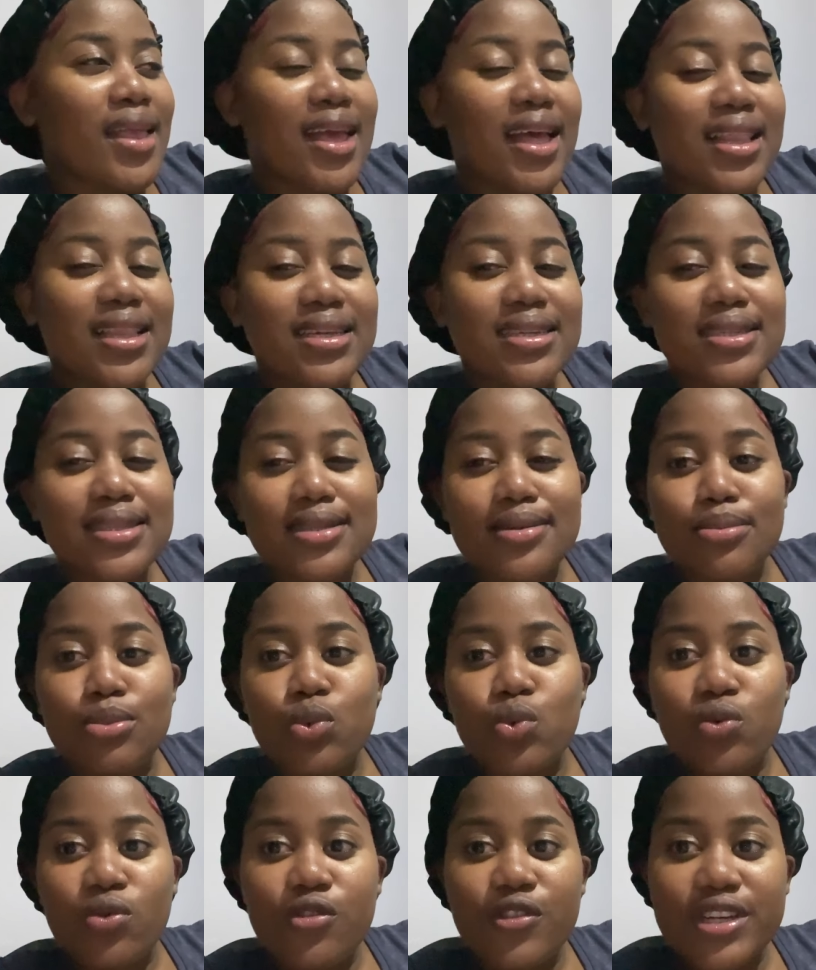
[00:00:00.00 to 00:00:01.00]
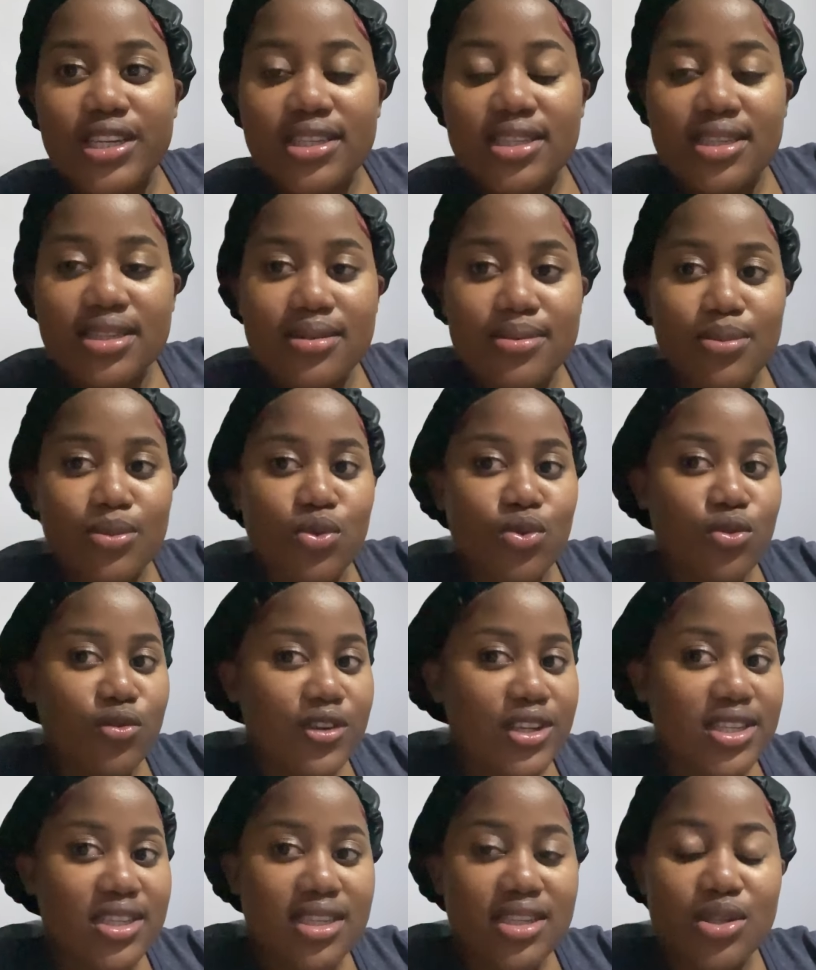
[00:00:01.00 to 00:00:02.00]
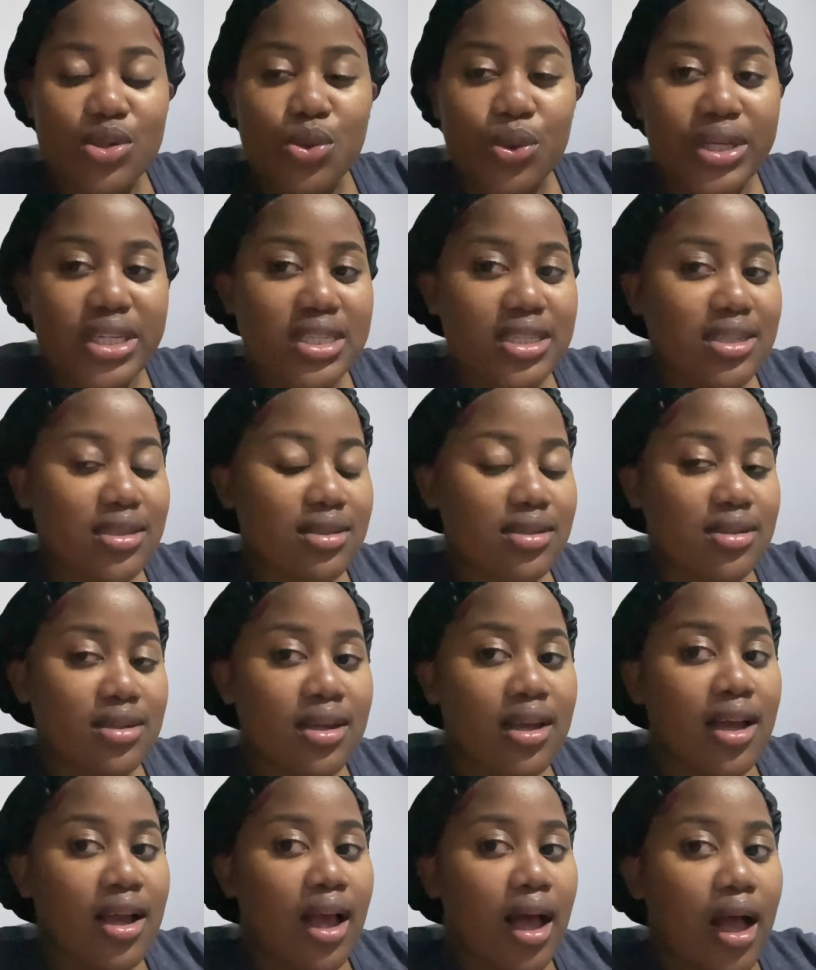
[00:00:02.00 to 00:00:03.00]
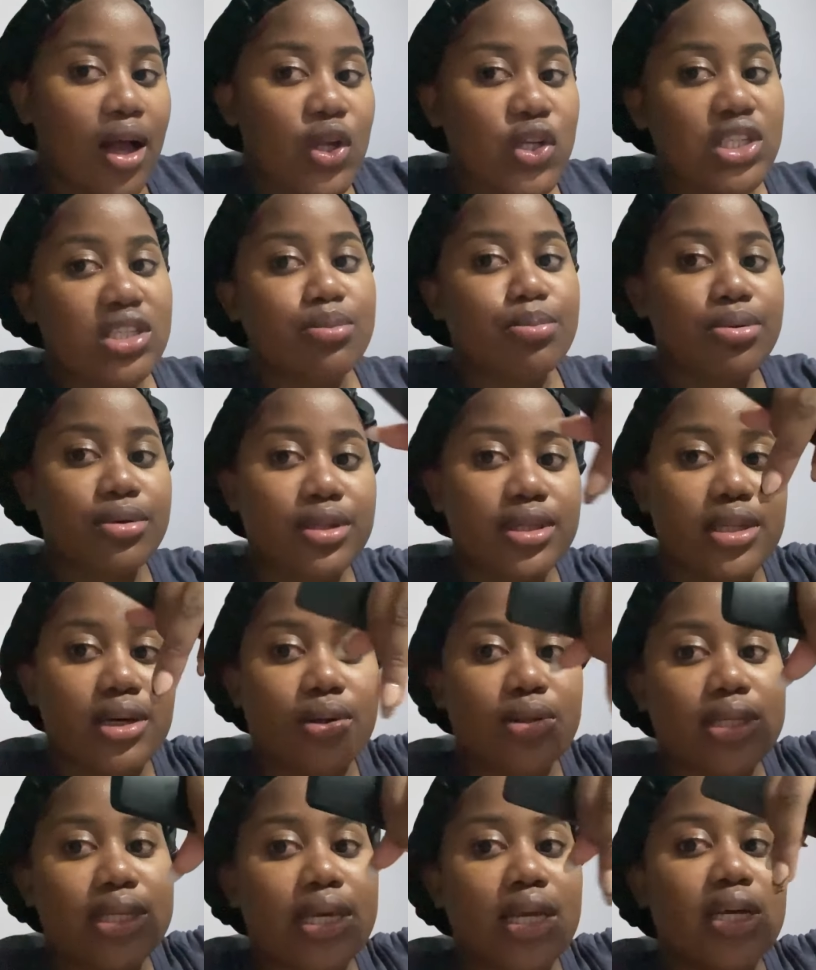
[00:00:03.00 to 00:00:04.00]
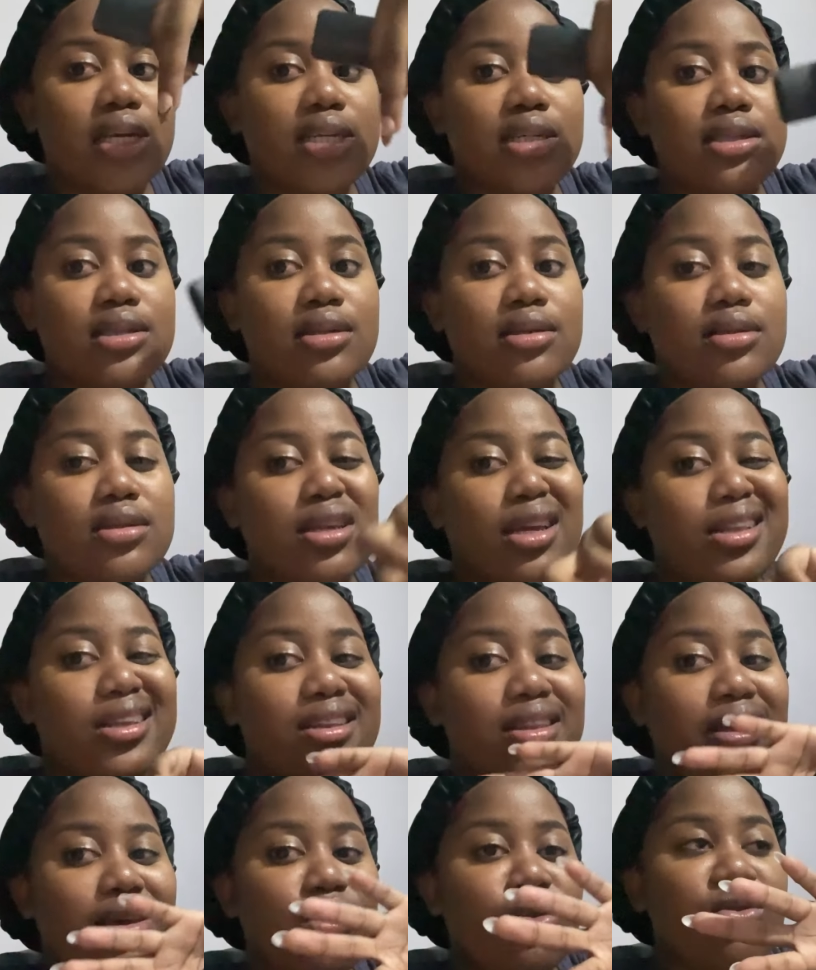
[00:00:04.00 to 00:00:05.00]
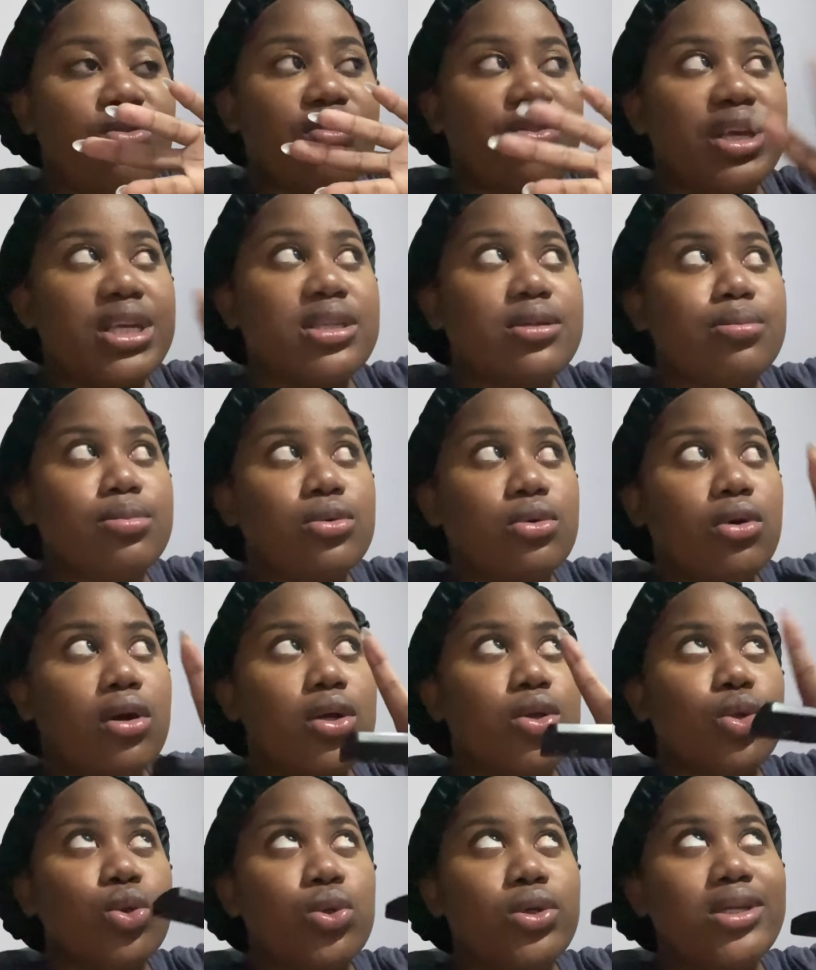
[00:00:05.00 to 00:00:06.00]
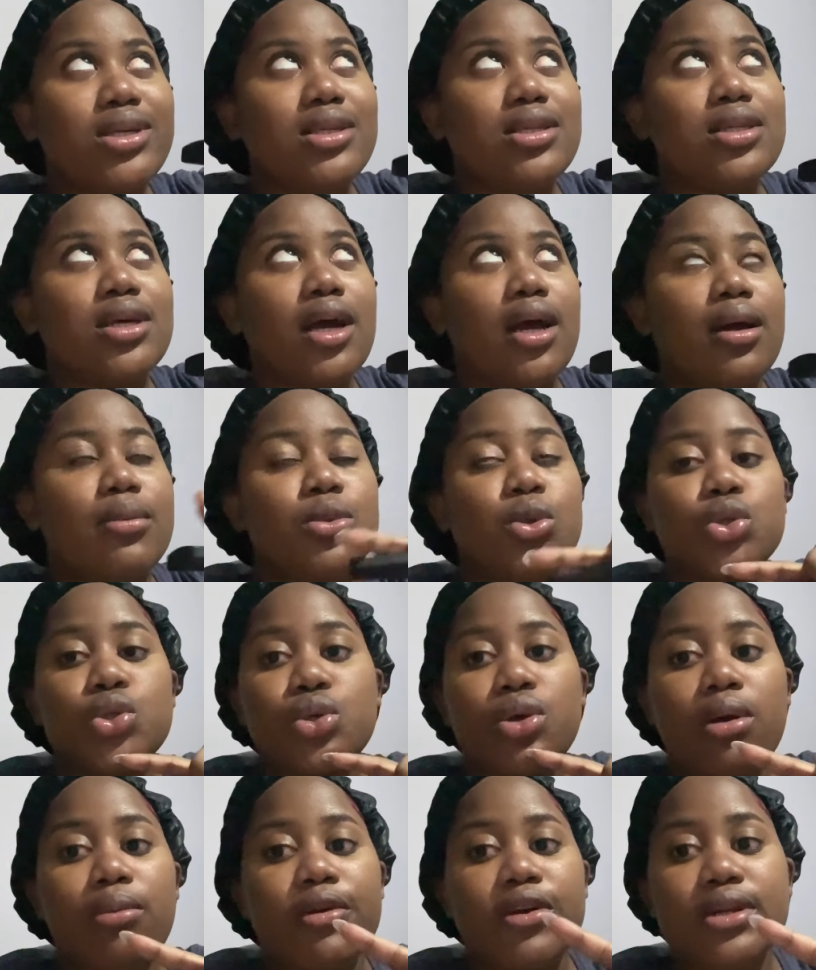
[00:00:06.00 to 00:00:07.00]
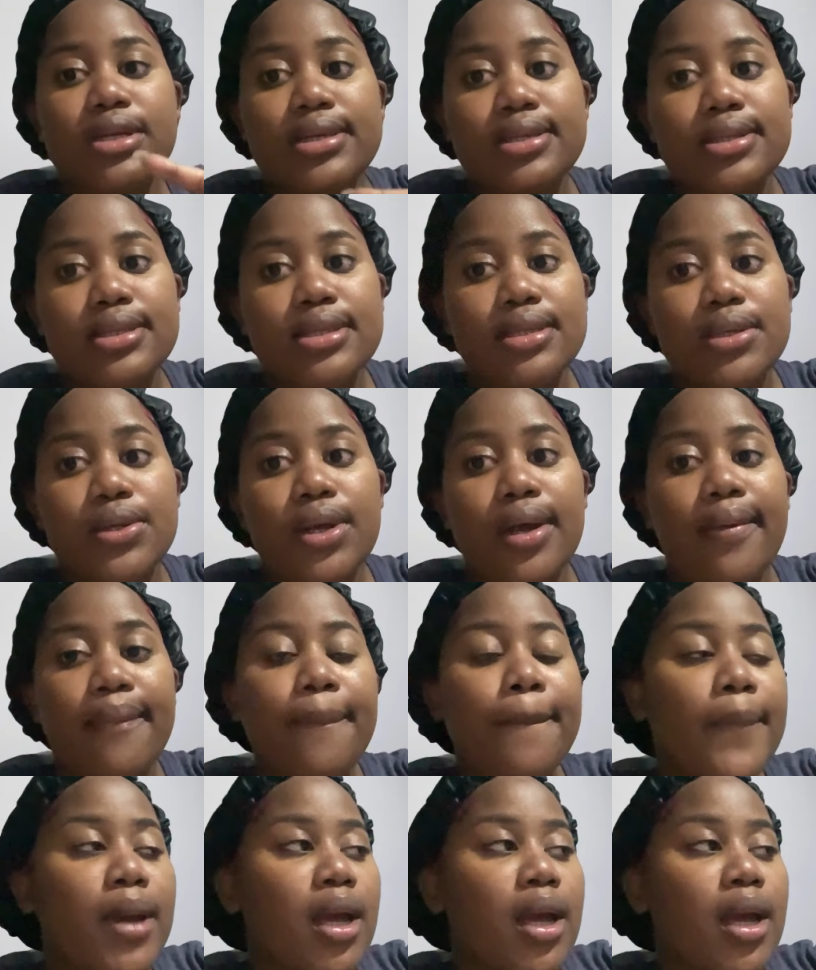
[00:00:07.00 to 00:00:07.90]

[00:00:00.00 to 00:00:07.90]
I think it's Movers, Eswatini. I just put down their handles. I think they're on Facebook, Twitter. I'm not sure about Instagram.